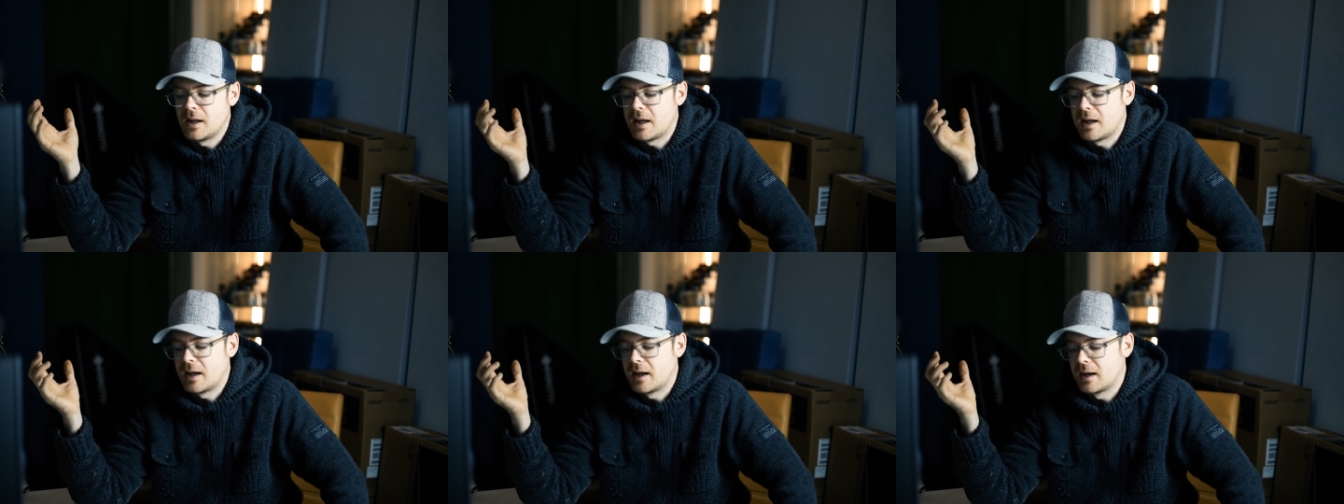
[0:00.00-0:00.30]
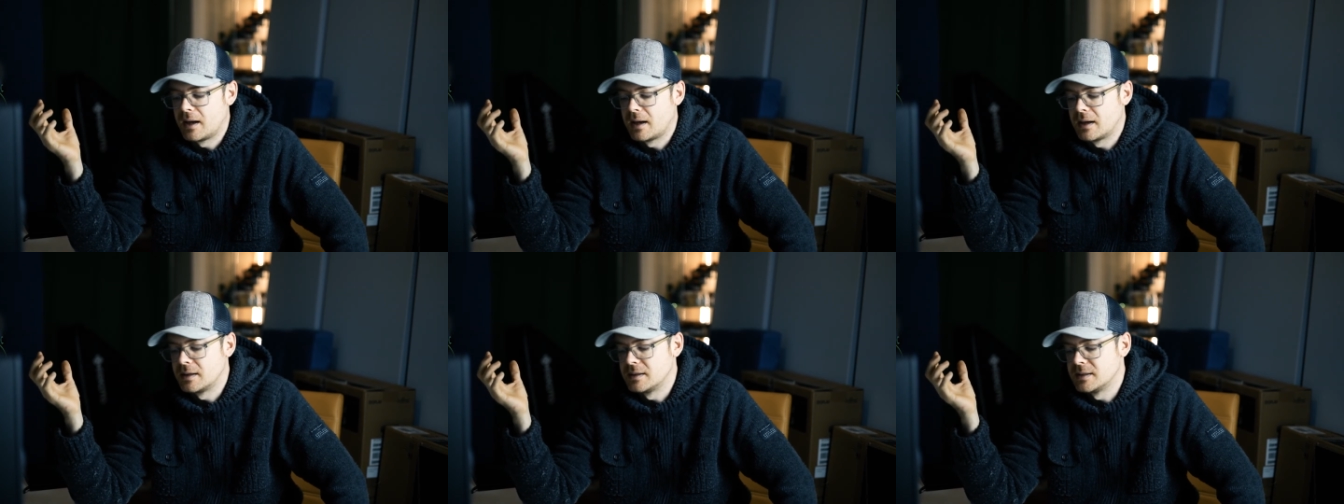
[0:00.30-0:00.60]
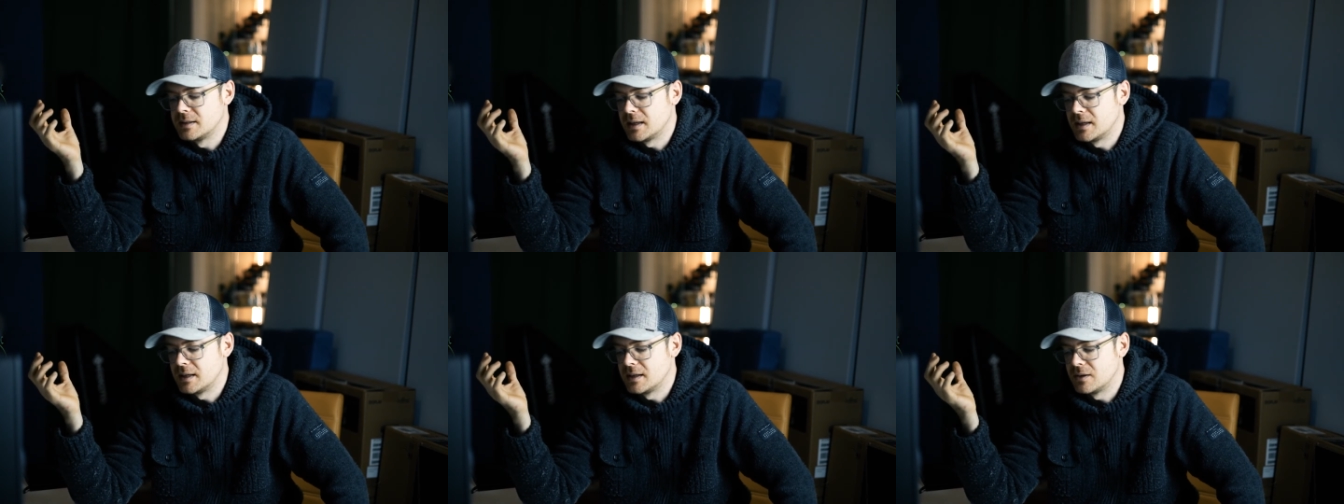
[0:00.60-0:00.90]

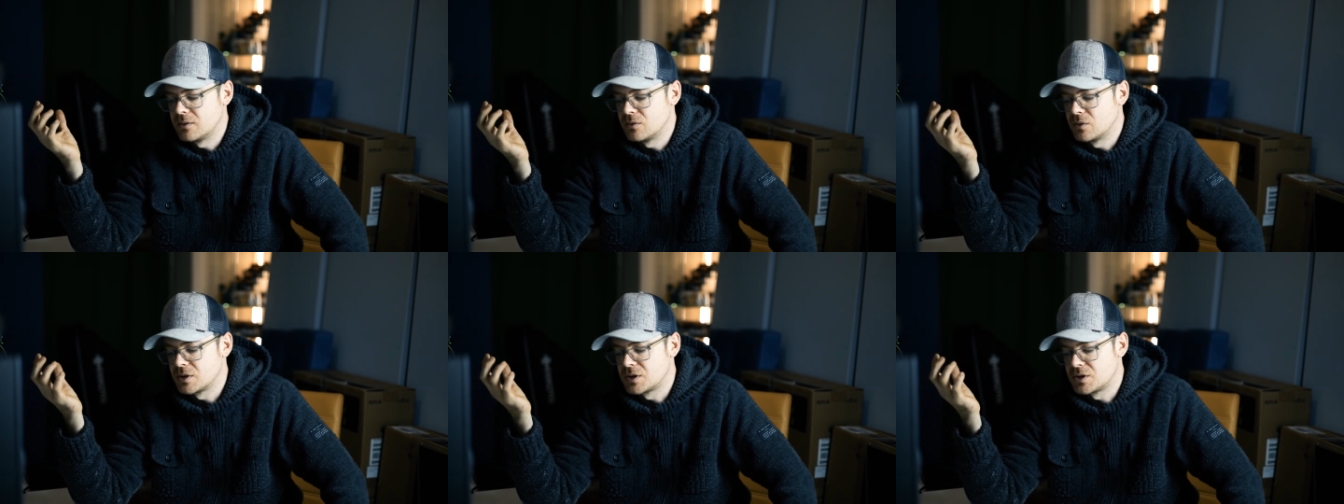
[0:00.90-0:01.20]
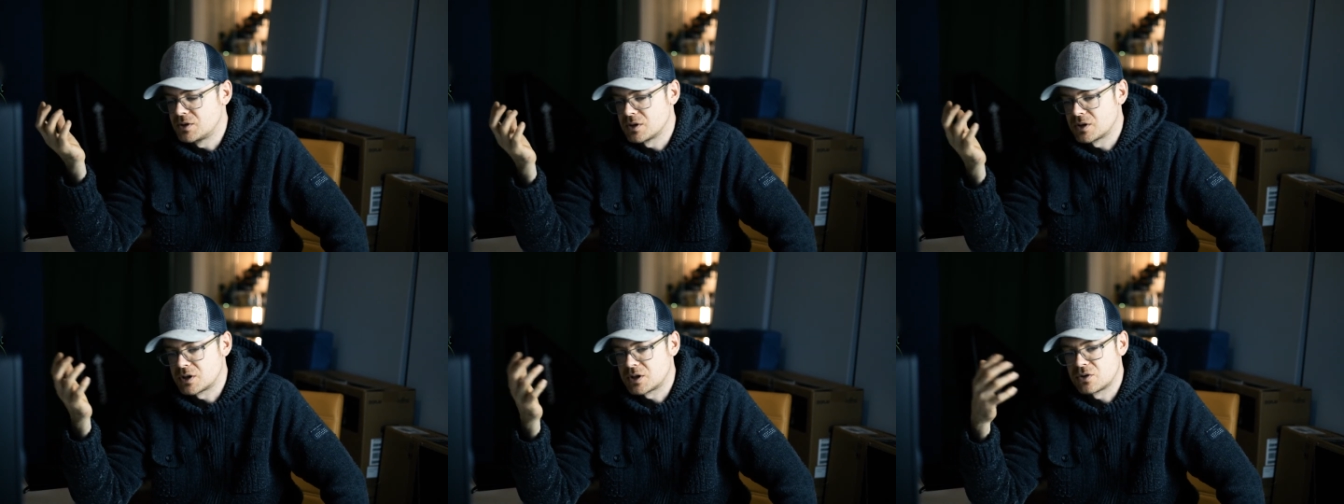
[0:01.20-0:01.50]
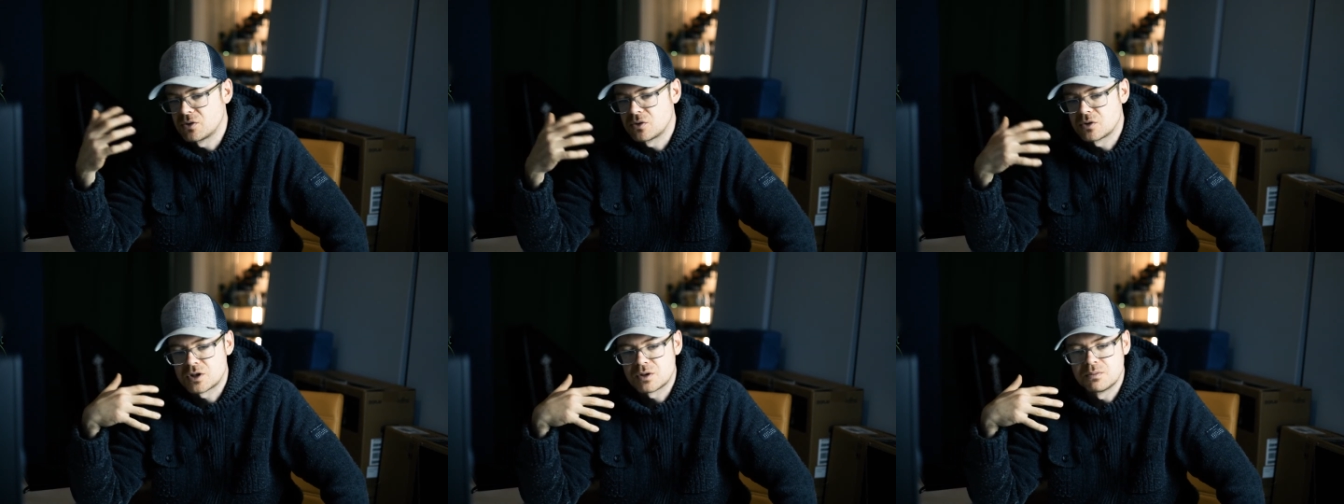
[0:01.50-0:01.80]
and it was just
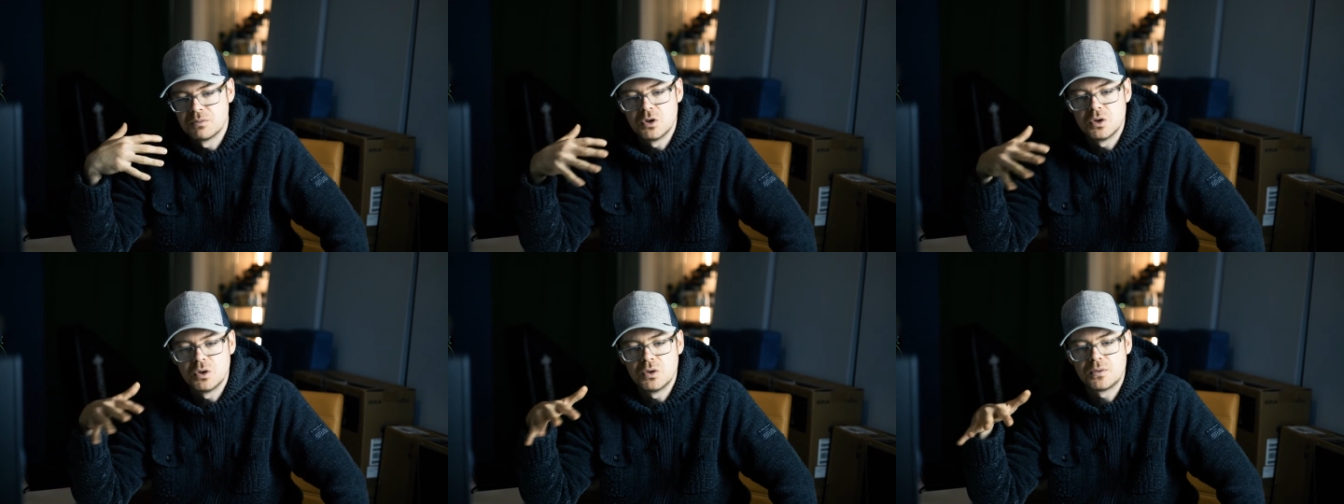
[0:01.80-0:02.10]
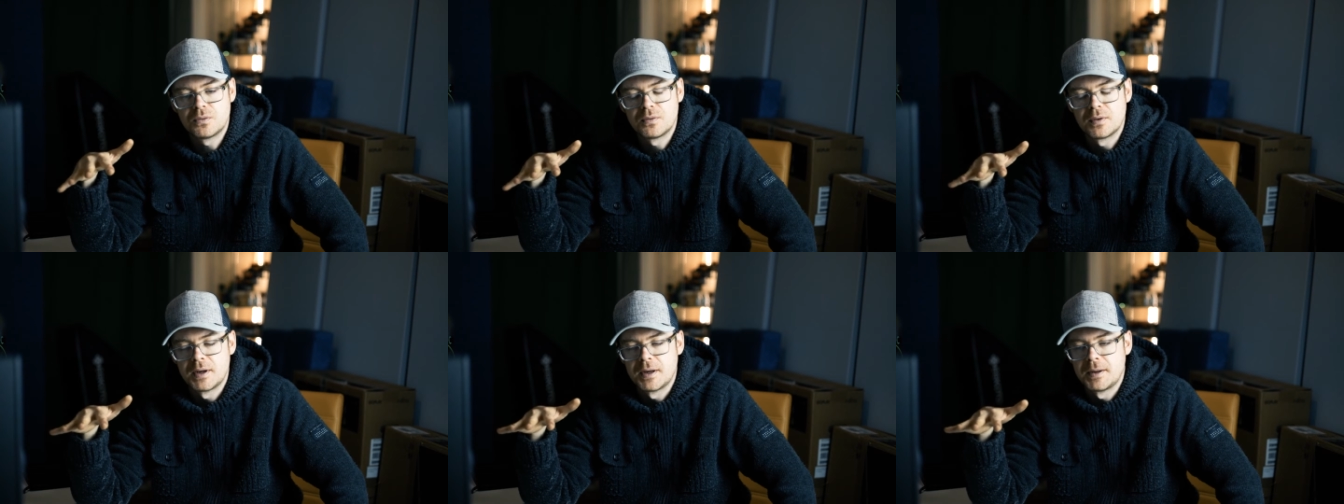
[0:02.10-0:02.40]
so smooth.